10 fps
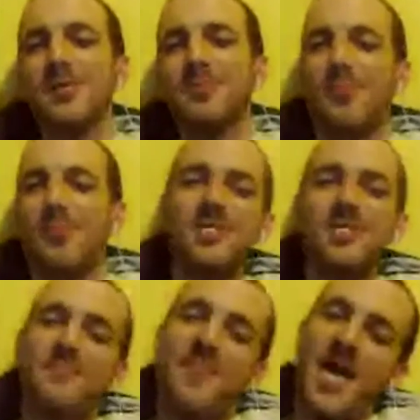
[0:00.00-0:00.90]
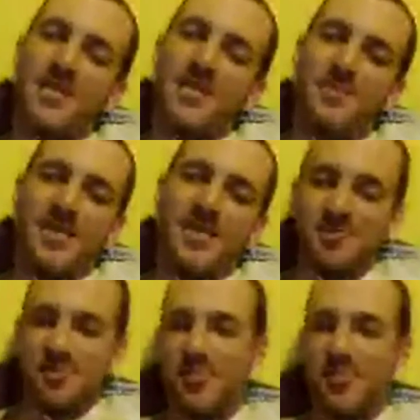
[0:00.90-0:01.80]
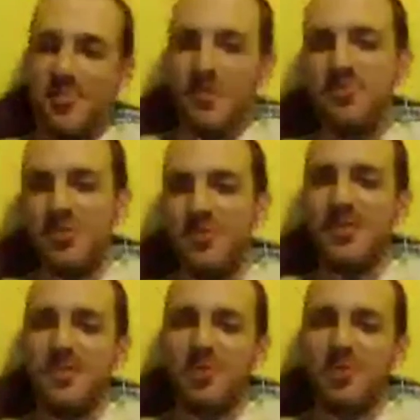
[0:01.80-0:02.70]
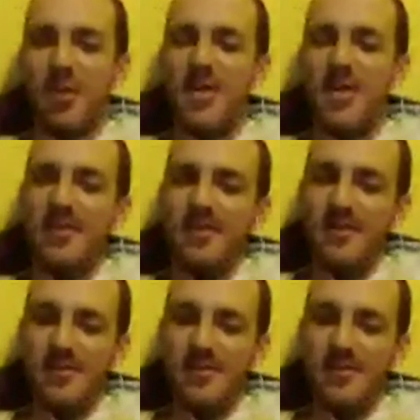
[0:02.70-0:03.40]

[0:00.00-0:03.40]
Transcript: It almost brings you back because the person who's doing the training